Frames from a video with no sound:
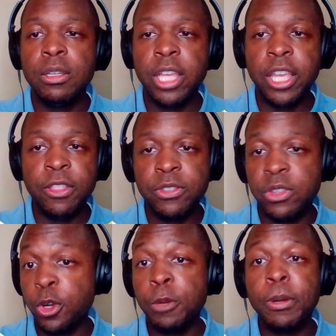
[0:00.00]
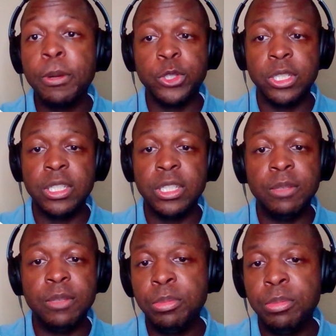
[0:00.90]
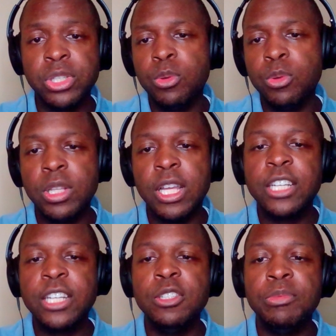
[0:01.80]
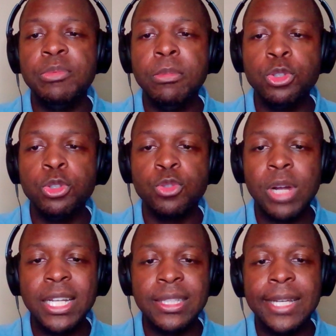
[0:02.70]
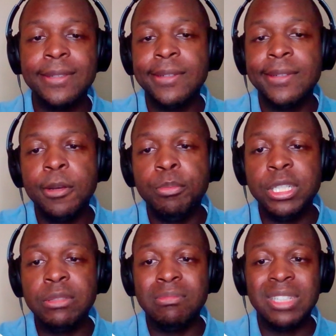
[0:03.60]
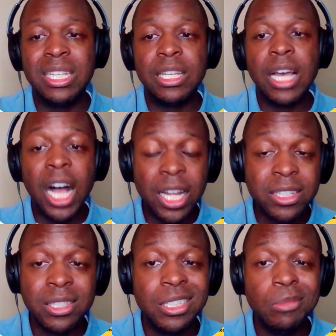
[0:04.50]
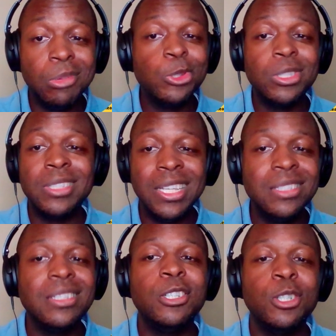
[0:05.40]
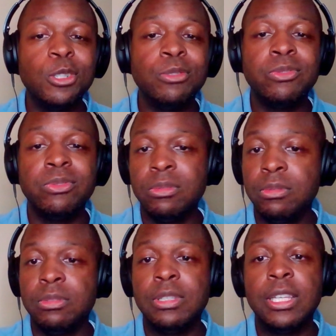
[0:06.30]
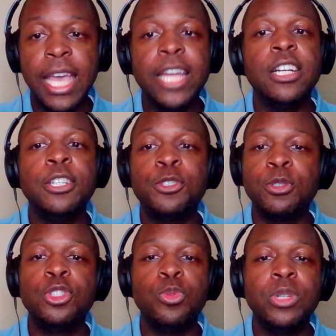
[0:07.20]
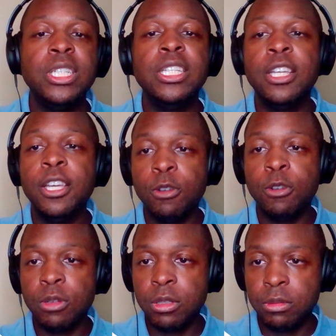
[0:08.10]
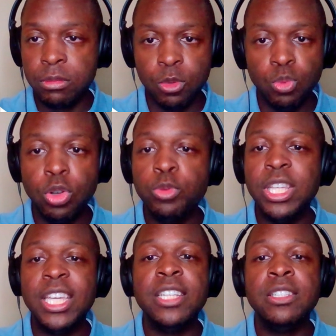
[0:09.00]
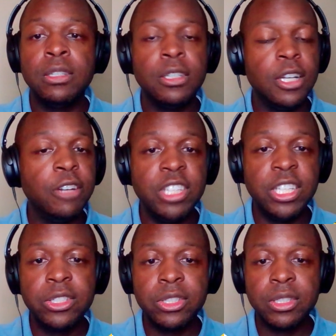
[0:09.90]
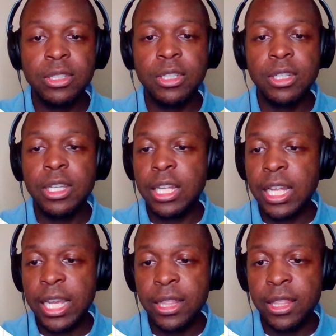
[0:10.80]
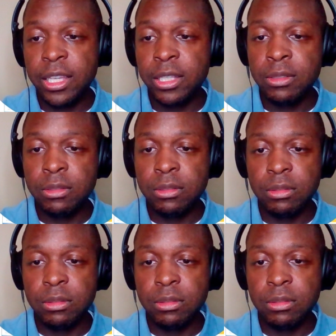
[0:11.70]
in the third person and people say well now that couldn't have been Moses writing that but honestly Moses easily could have at 120 wrote the end of this and then